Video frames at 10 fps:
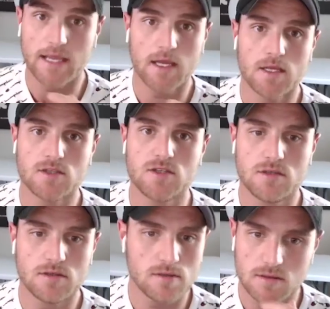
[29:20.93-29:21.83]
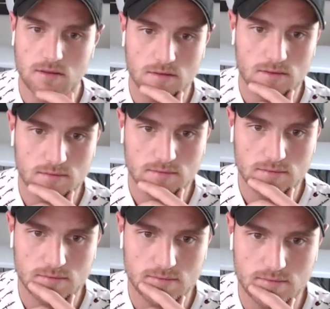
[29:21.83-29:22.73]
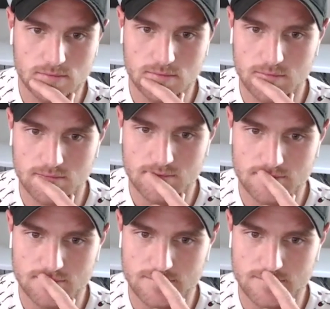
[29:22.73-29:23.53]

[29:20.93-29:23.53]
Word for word: would never be like, oh my